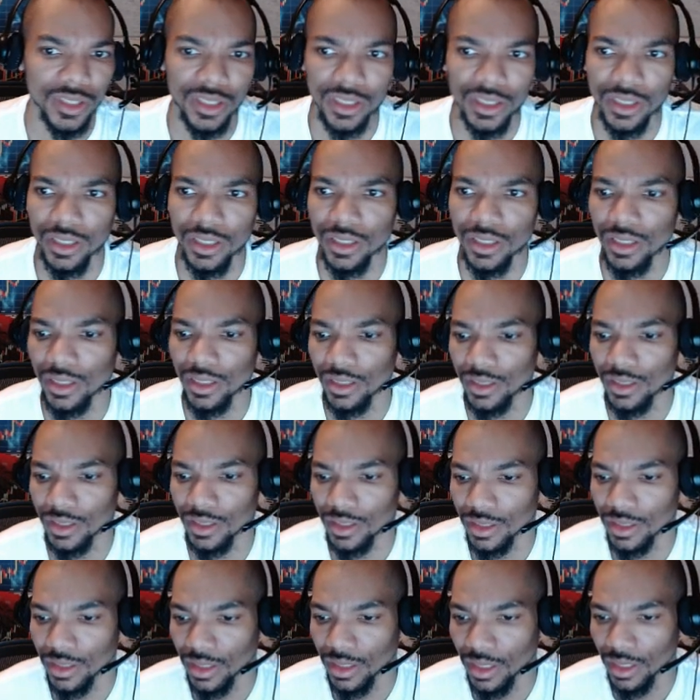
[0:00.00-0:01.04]
Let's
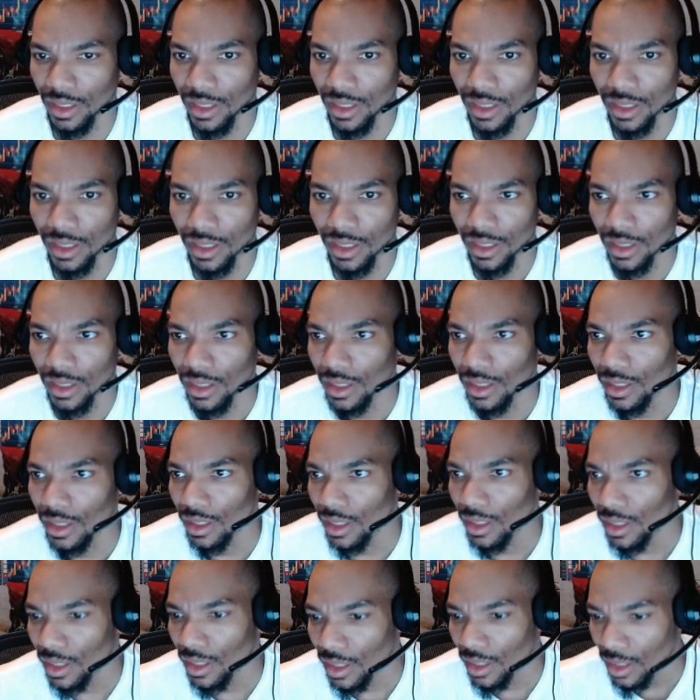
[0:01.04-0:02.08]
see.
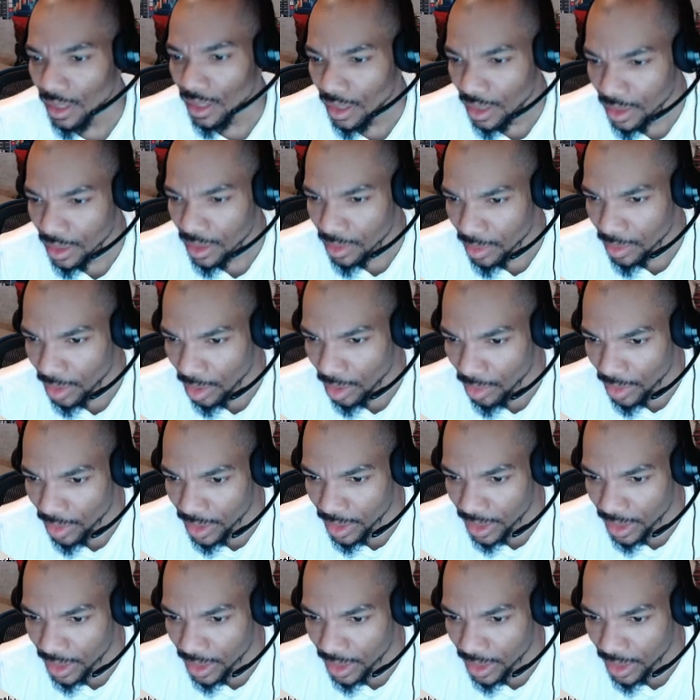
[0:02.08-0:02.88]
This would always